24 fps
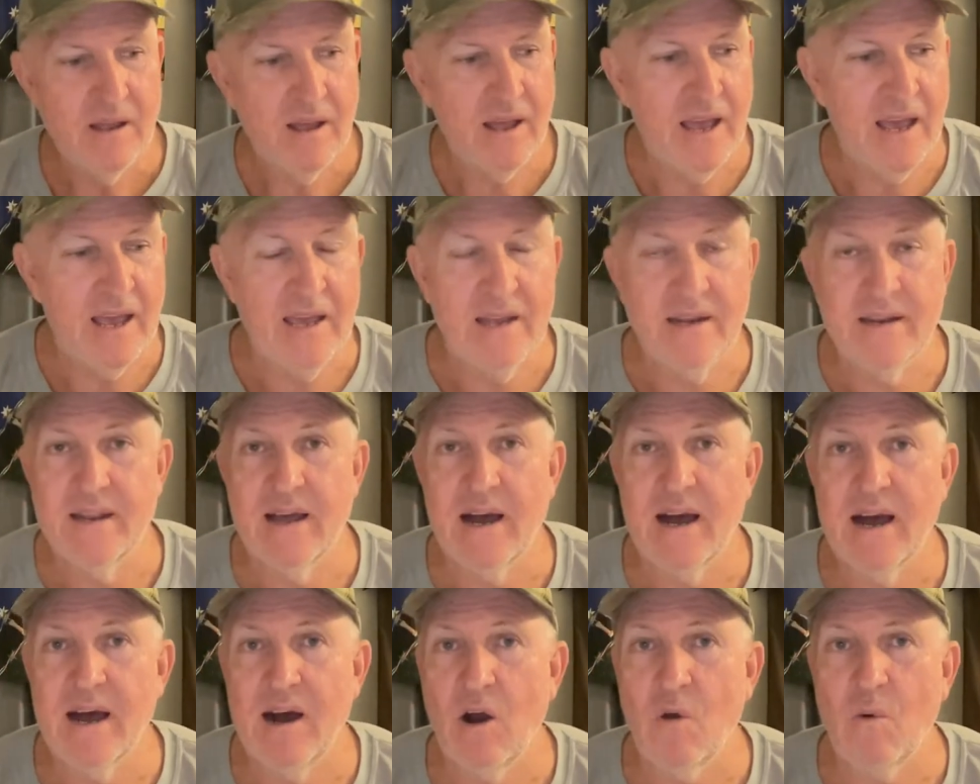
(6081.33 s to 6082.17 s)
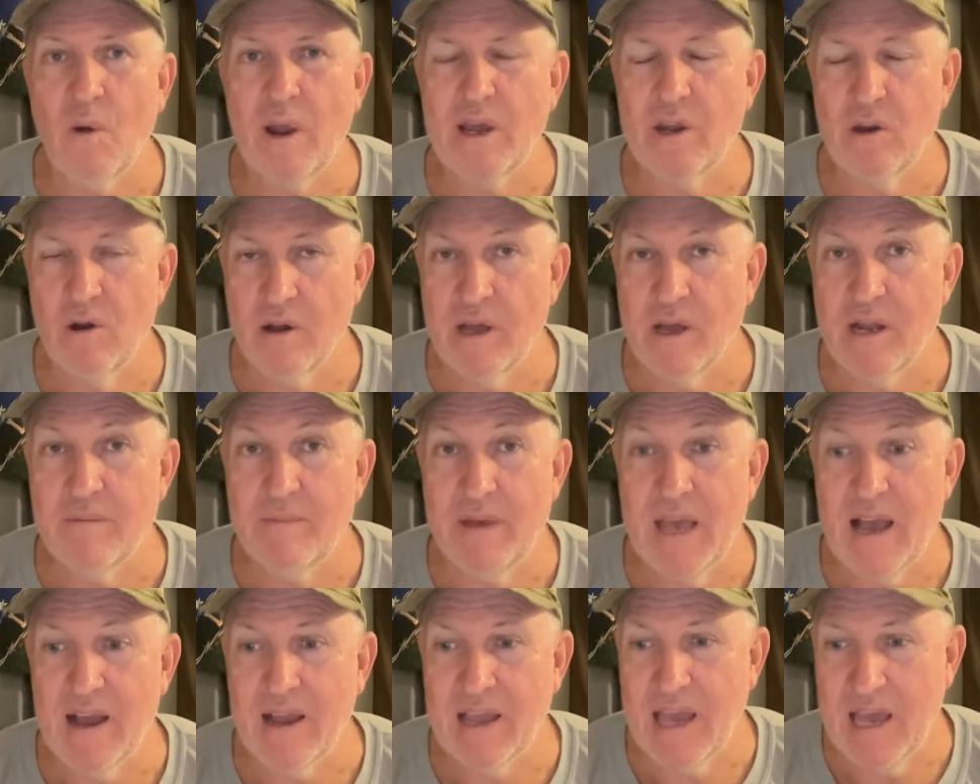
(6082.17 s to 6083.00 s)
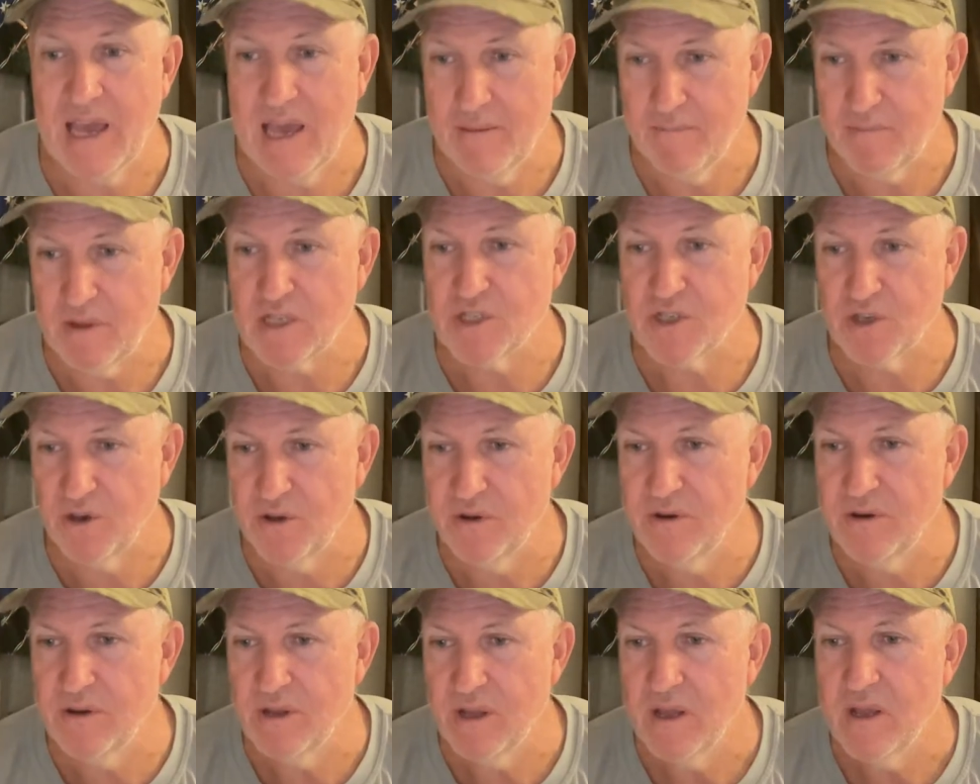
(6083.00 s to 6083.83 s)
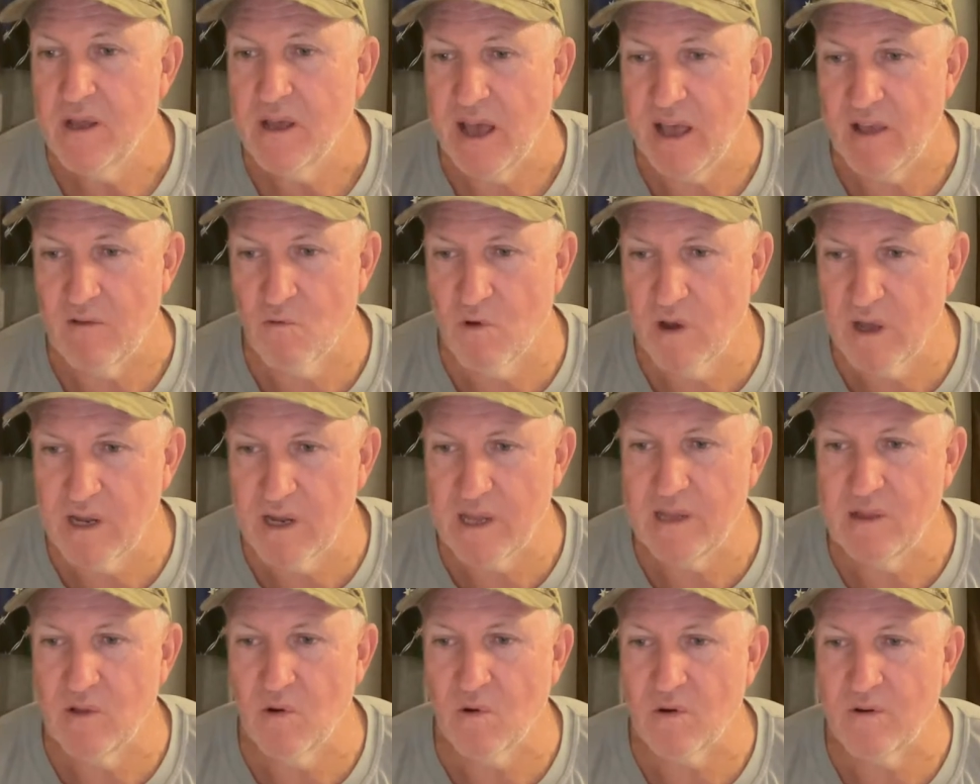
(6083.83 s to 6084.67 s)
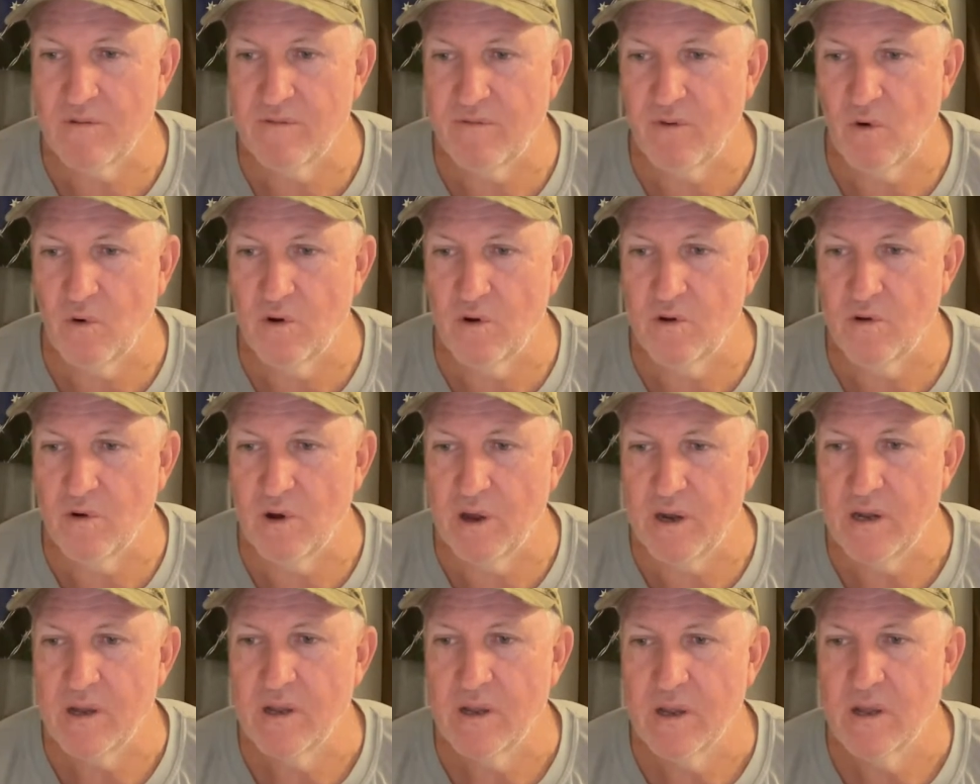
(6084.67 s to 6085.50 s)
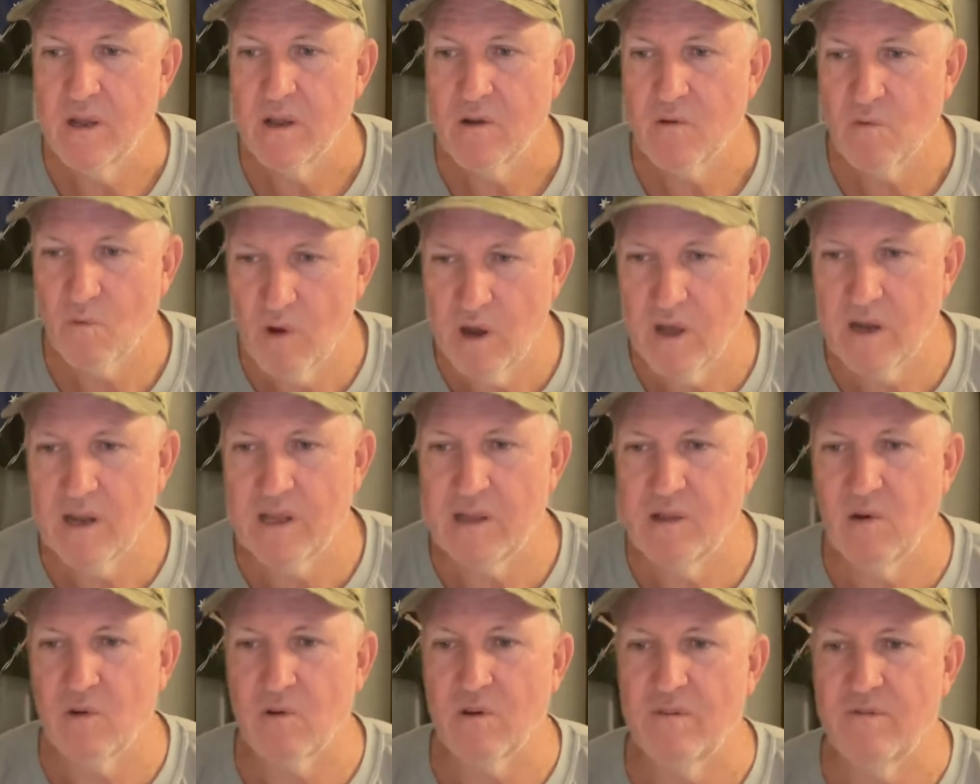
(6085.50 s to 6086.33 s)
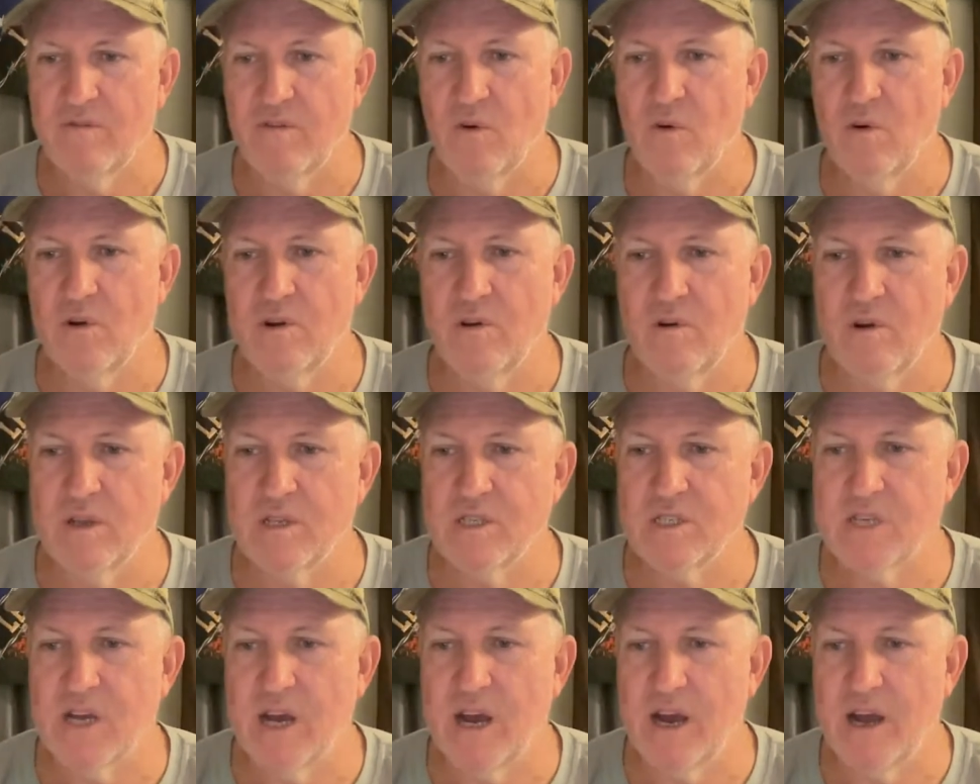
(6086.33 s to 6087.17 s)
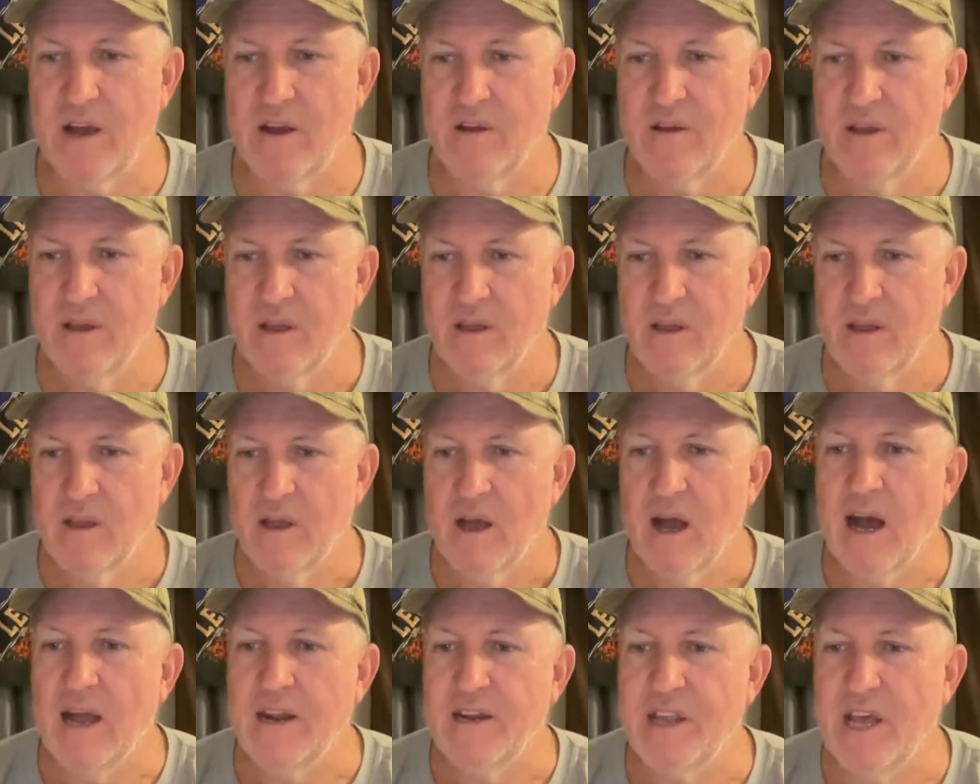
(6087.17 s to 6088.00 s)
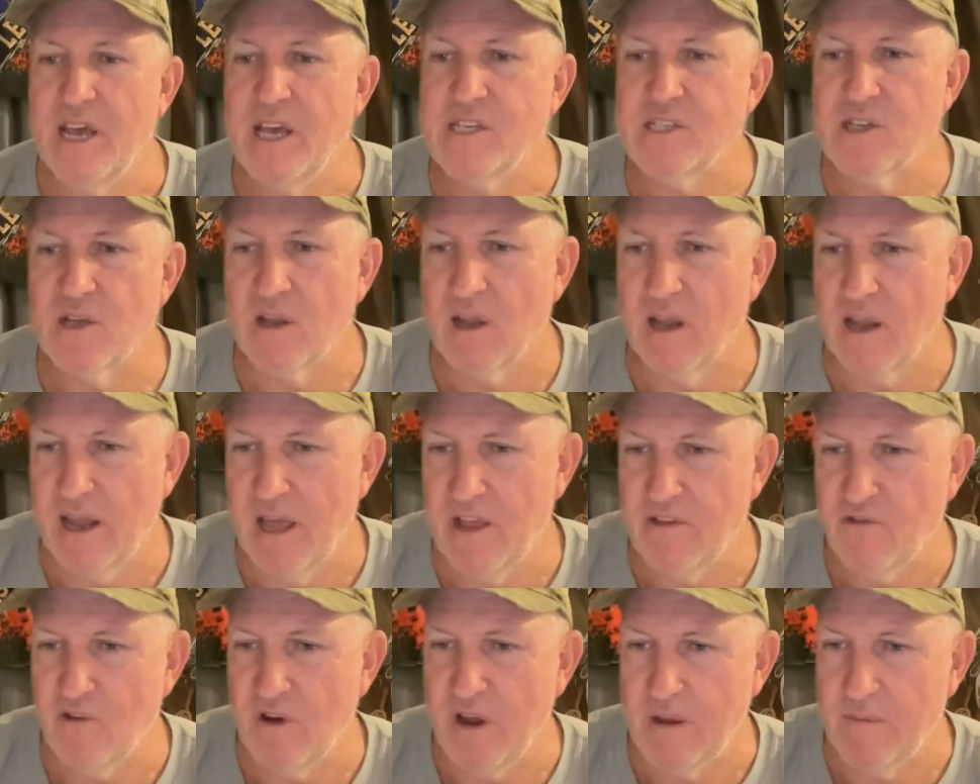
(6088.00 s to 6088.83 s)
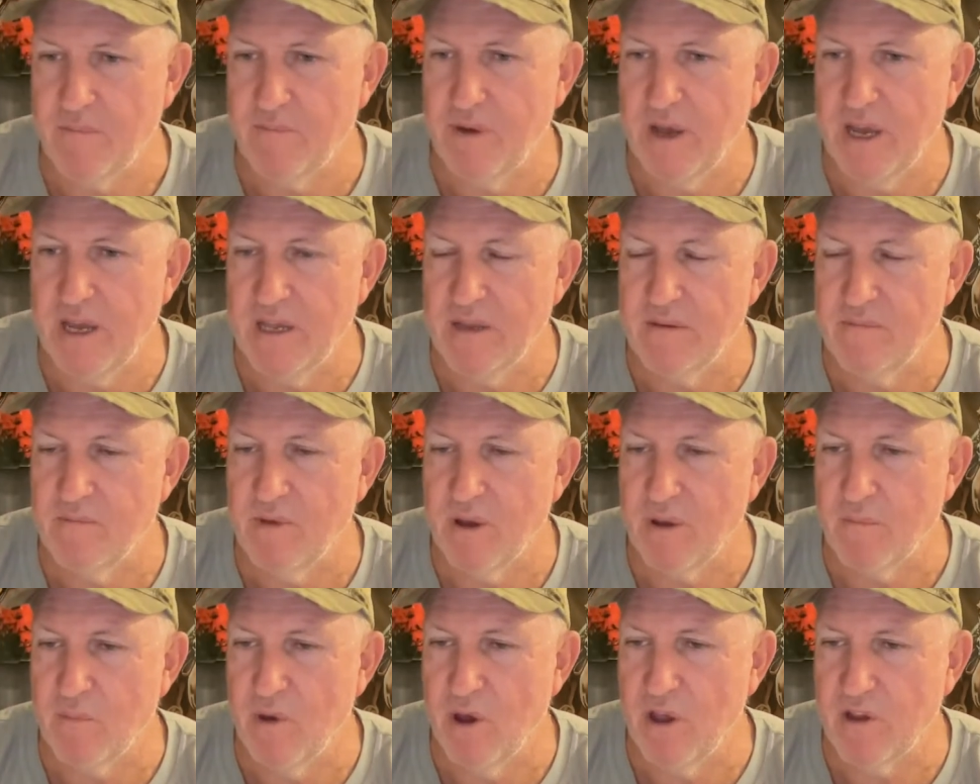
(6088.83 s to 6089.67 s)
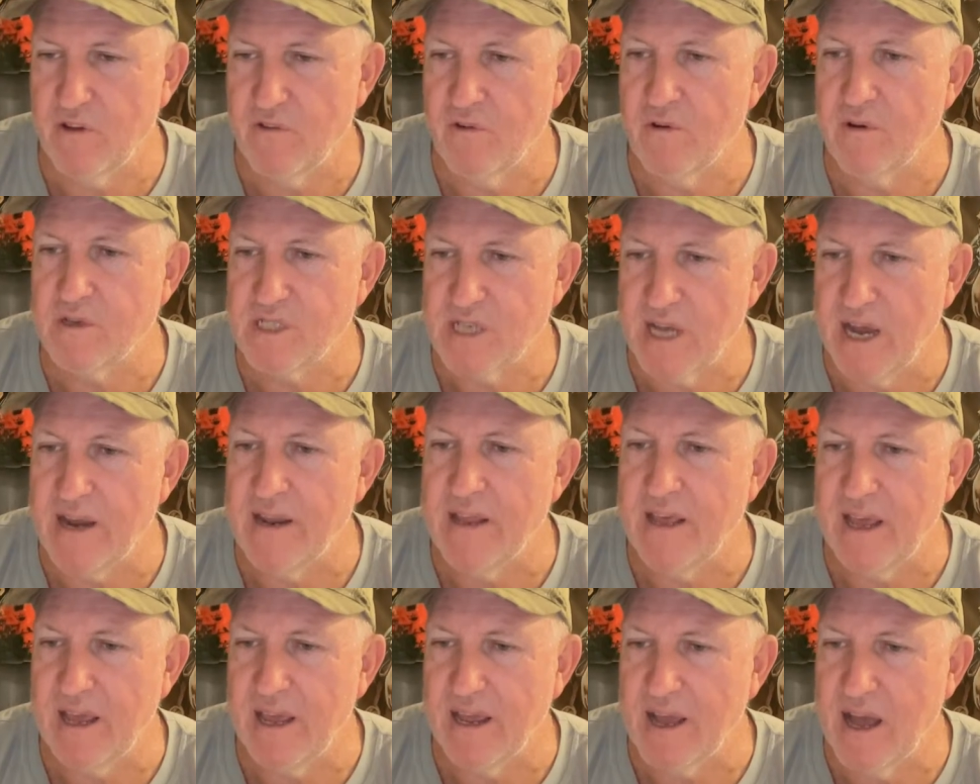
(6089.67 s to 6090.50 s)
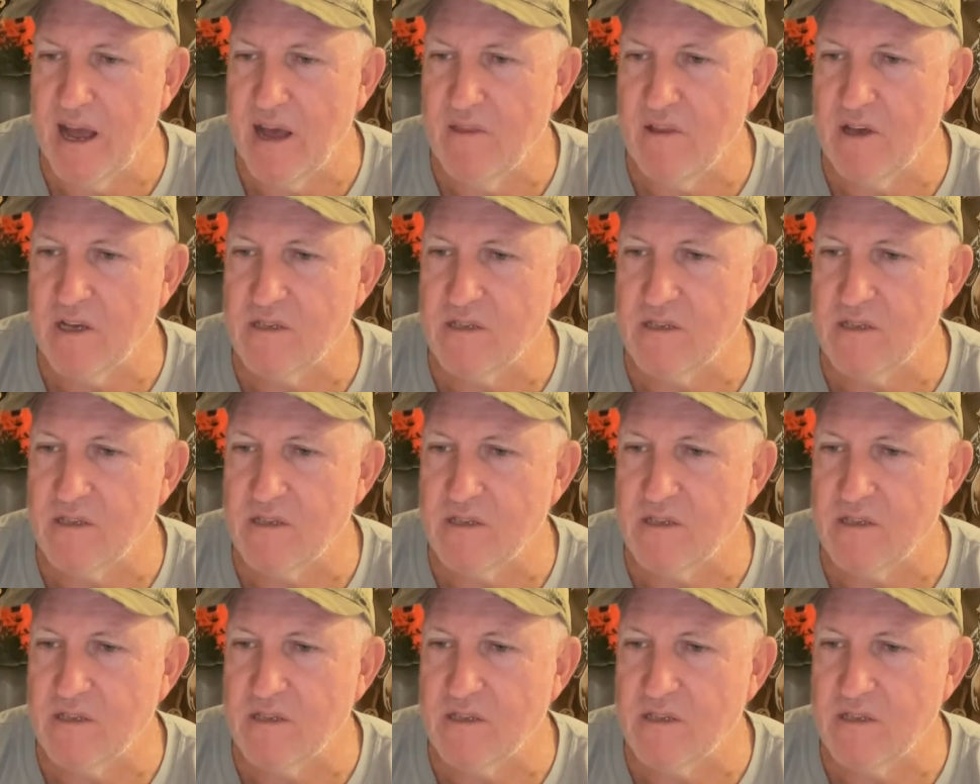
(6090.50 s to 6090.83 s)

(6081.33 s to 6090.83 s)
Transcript: and I reckon I'm going to be out camping soon. And really looking forward to it. Really looking forward to it. So diesel electric, Pete McMurtry was saying. There you go.